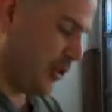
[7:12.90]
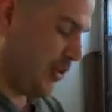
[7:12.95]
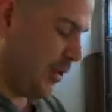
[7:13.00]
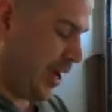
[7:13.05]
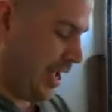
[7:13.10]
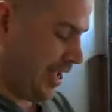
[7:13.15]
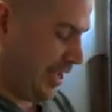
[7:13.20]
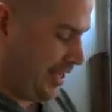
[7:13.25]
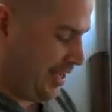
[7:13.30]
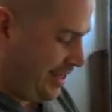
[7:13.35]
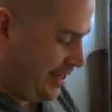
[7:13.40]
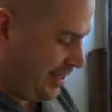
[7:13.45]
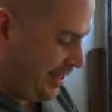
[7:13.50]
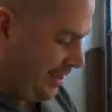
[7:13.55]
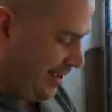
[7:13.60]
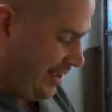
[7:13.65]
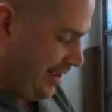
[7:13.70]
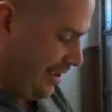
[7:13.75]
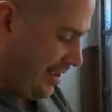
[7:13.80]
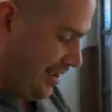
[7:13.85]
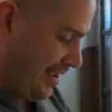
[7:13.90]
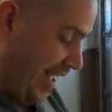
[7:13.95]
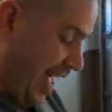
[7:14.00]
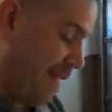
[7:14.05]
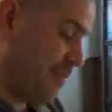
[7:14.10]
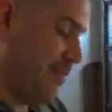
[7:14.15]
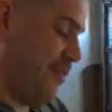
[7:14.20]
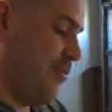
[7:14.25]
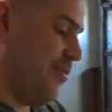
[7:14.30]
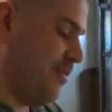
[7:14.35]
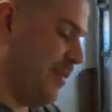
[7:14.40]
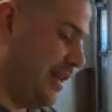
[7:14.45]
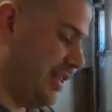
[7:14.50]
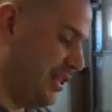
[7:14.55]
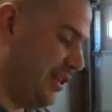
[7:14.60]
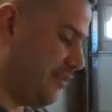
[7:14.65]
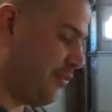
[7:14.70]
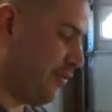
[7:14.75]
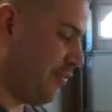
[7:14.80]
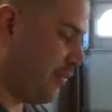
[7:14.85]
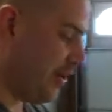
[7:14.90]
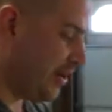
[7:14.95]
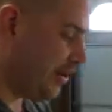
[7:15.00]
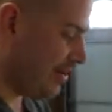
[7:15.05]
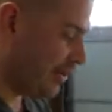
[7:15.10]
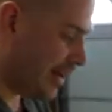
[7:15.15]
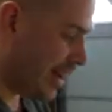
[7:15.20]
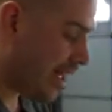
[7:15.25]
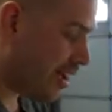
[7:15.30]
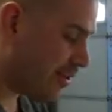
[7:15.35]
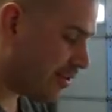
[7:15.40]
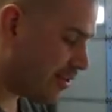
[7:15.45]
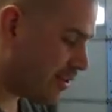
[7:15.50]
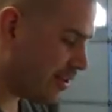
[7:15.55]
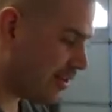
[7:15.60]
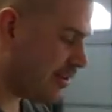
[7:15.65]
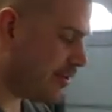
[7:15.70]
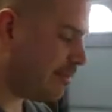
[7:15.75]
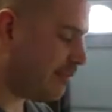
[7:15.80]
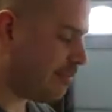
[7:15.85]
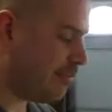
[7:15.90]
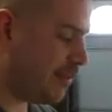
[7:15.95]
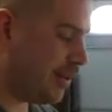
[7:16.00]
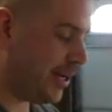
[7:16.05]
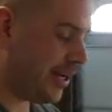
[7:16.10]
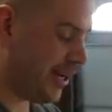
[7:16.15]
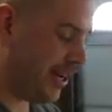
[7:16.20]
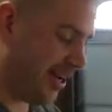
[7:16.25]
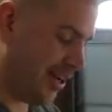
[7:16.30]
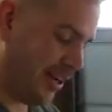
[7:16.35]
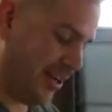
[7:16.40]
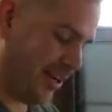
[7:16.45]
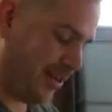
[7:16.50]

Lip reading: quite happy with myself for figuring it out. But